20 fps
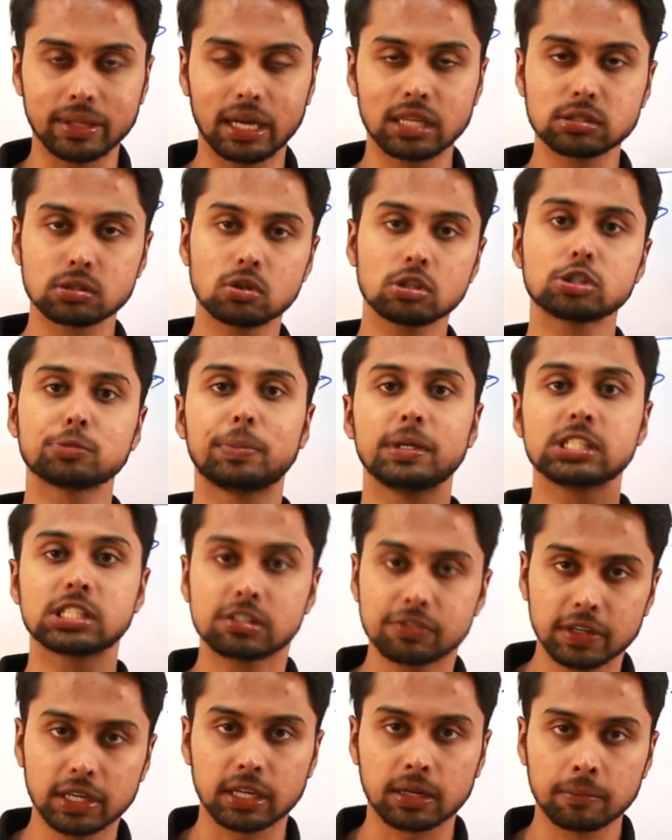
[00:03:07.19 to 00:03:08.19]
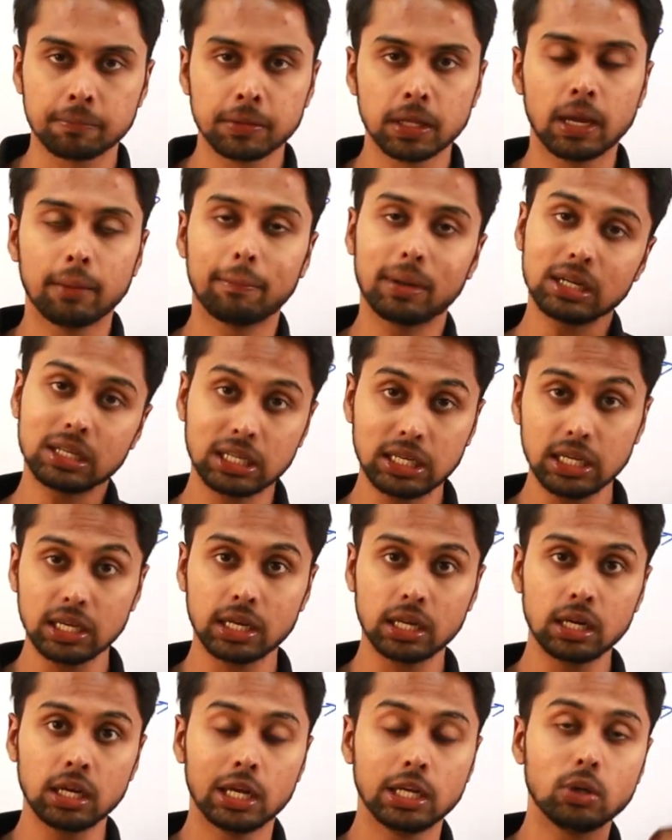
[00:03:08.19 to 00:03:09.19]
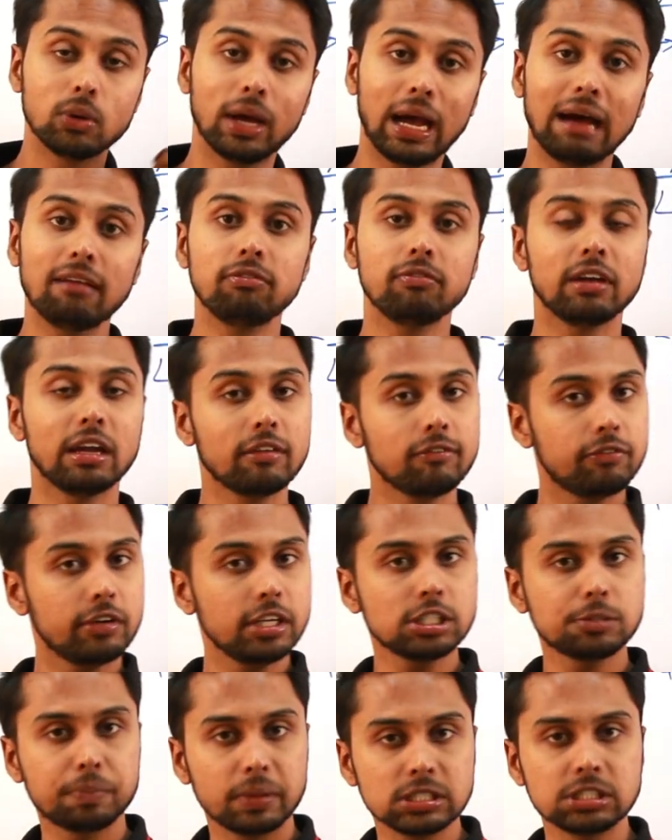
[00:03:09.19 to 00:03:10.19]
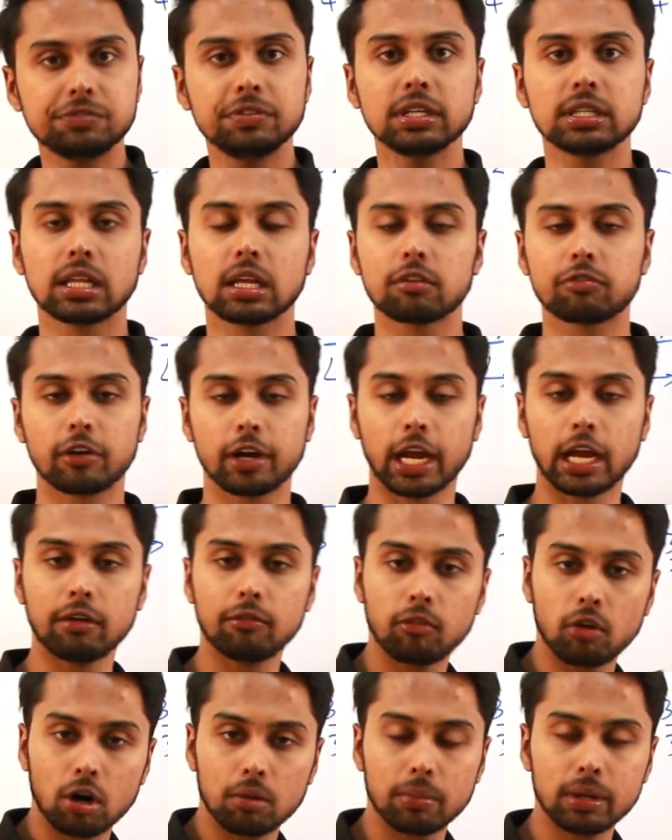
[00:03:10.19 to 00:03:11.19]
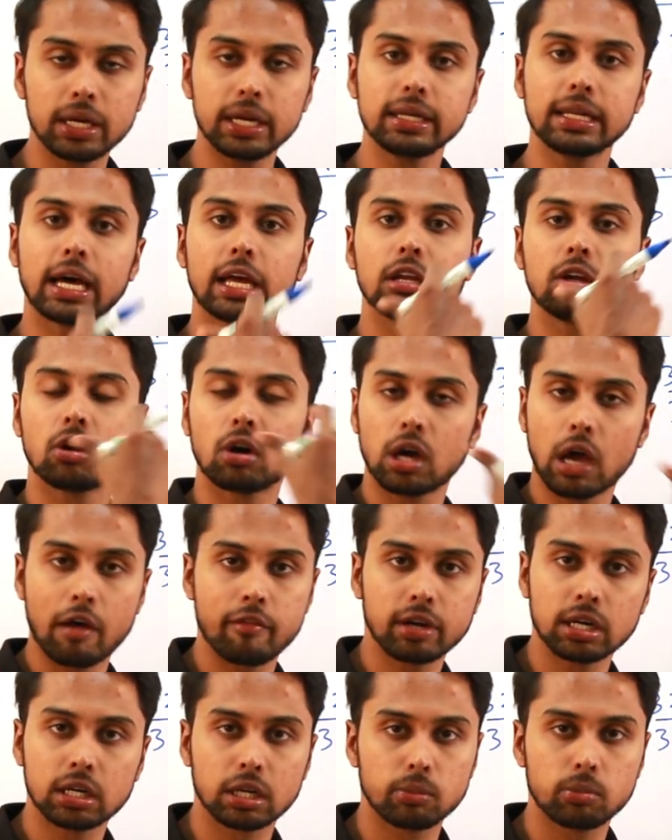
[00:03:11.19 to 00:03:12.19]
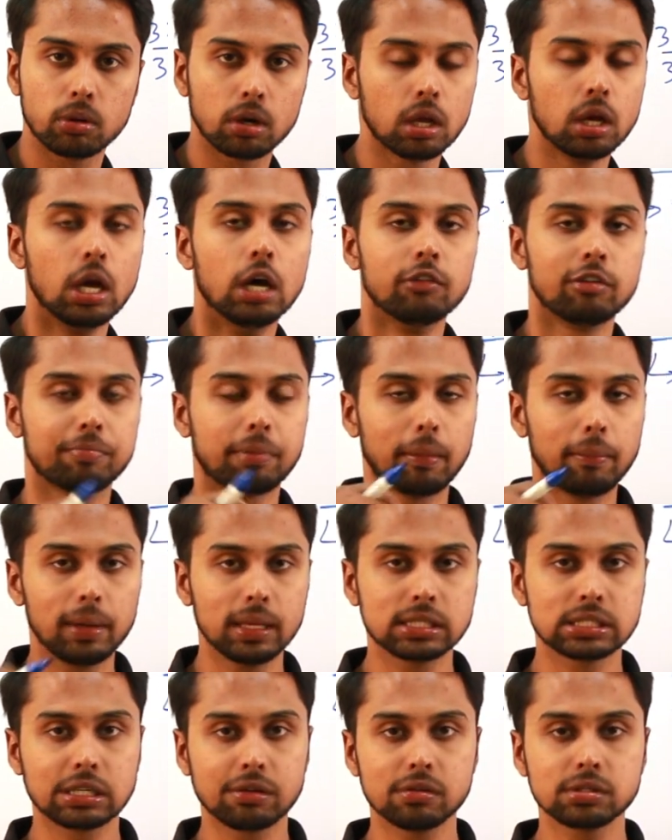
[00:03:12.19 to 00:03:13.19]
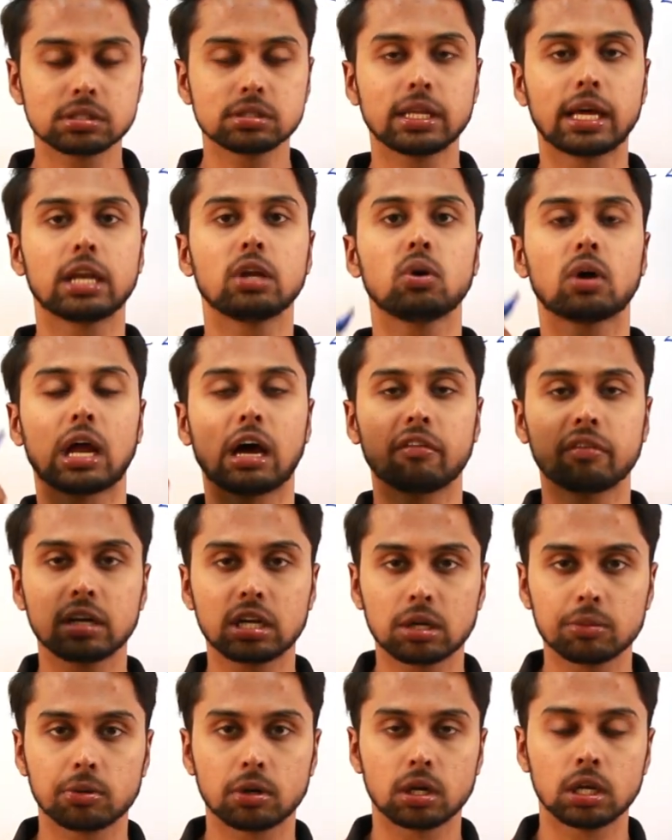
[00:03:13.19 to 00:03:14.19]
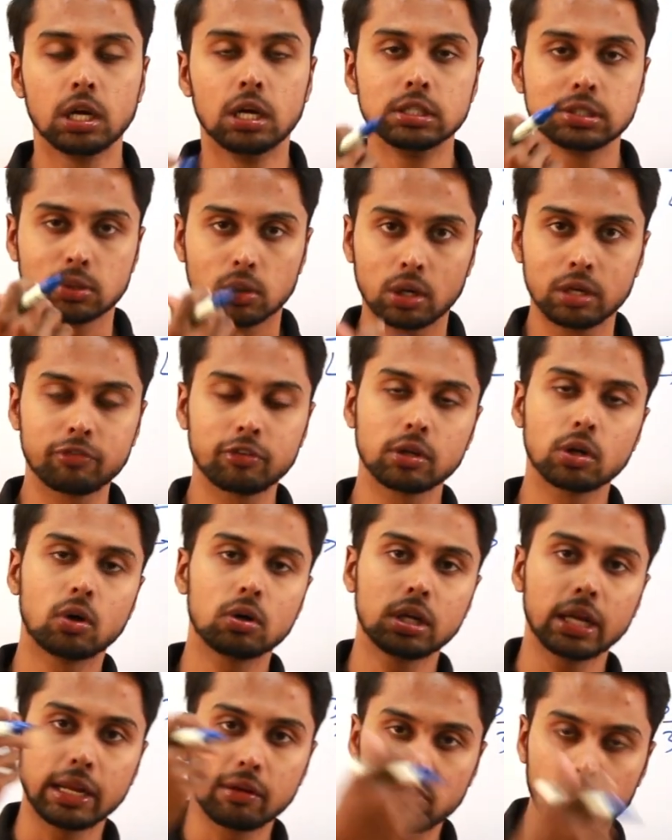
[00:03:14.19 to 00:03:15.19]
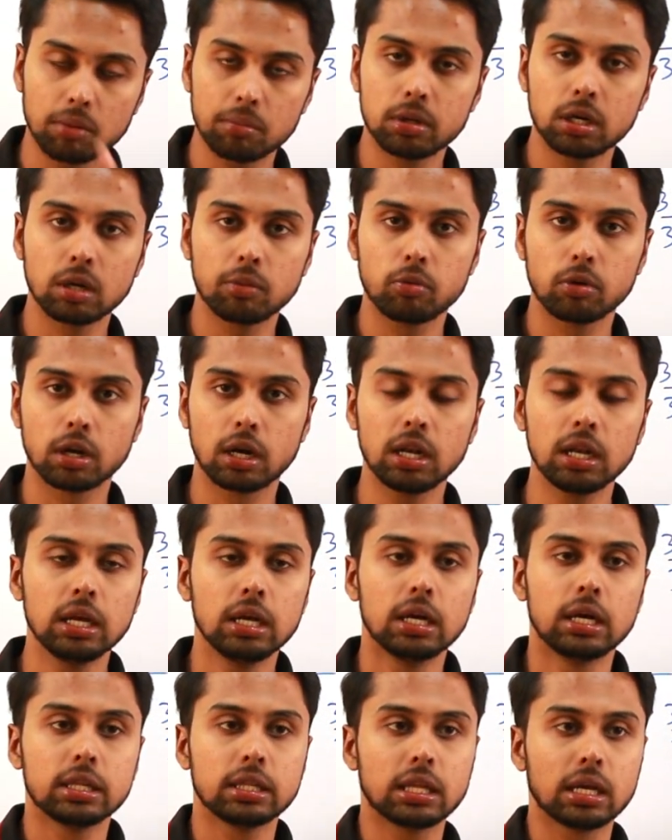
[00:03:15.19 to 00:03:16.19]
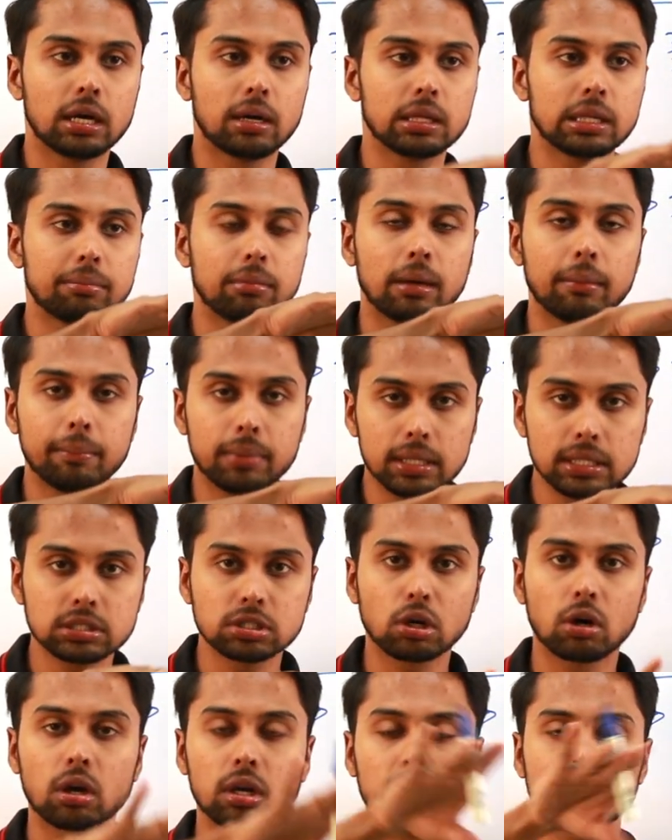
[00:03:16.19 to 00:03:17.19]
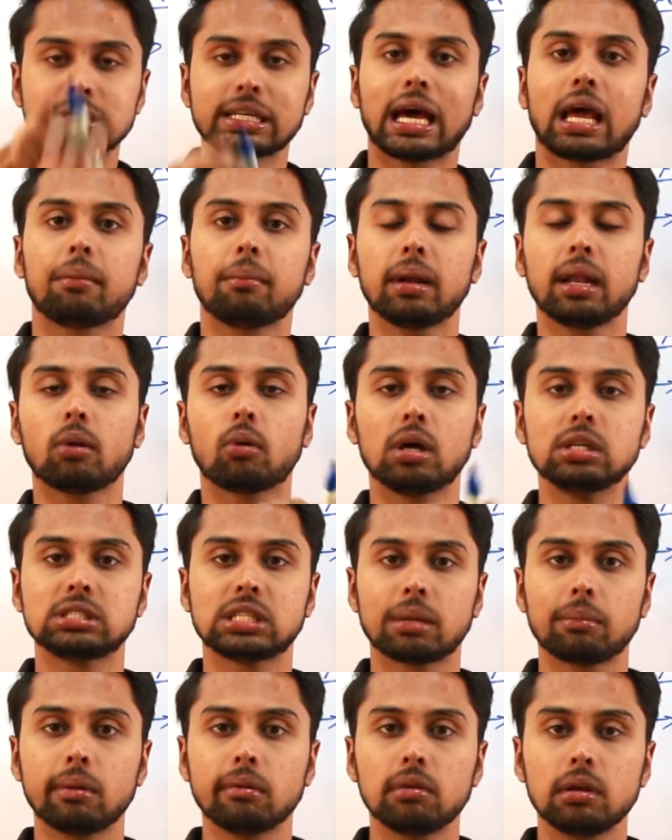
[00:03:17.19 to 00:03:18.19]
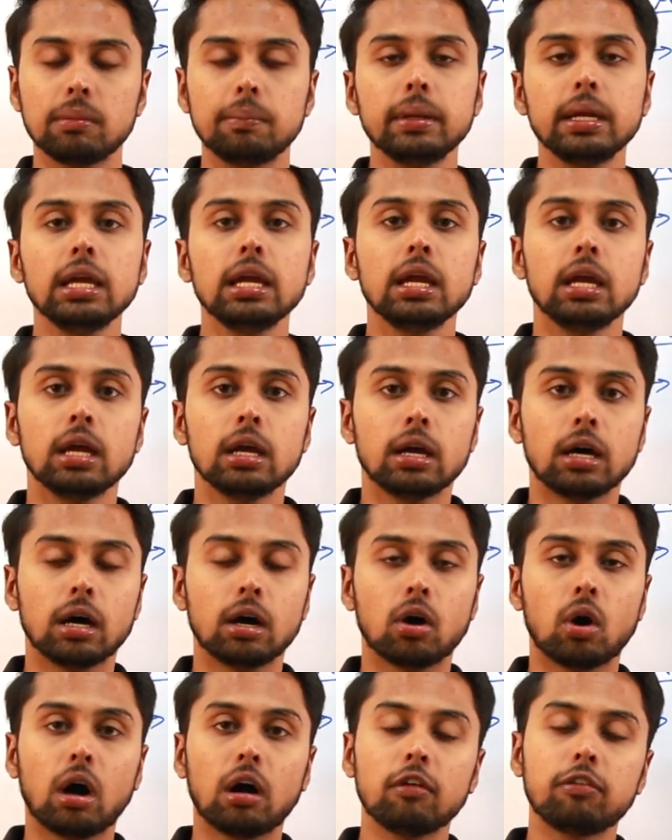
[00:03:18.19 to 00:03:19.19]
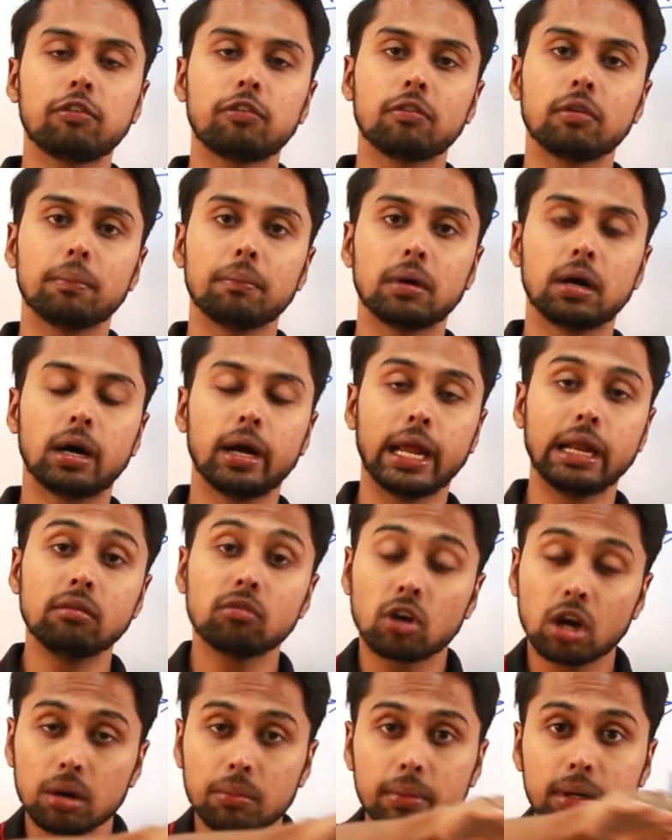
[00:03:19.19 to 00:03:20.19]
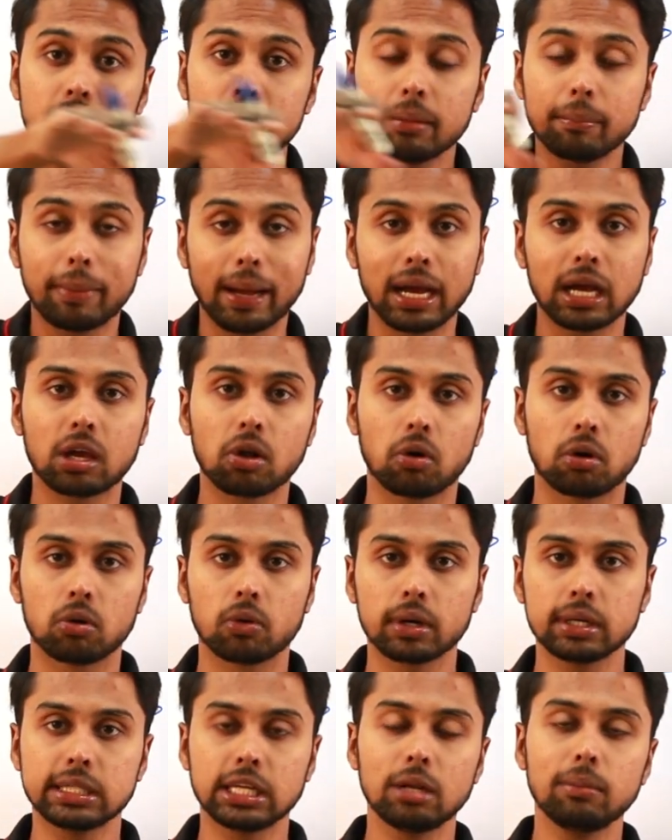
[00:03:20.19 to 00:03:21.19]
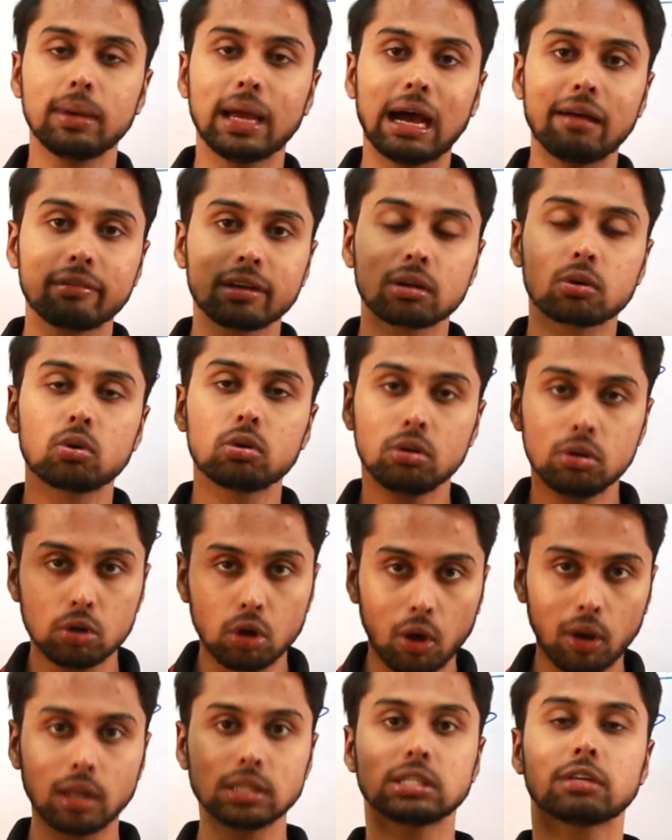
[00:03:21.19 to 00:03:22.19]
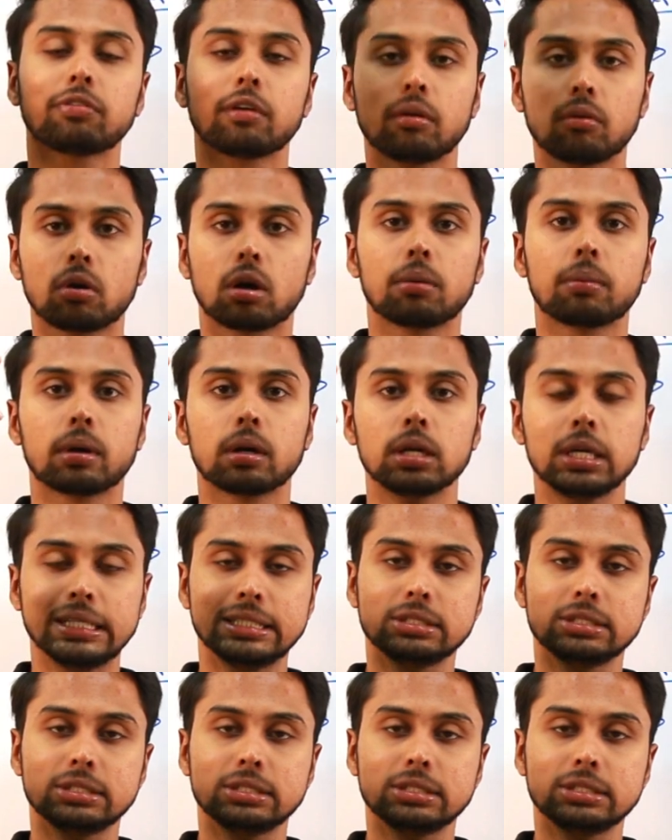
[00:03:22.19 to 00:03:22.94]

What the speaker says: There is no specific. But here, you have every specific thing. For environment, that you are having tribunal. For public service, that you are having tribunal. So, if you go to environment tribunal, the members or the chairman and vice chairman will be of environment background. Okay, they will be having good knowledge of environment.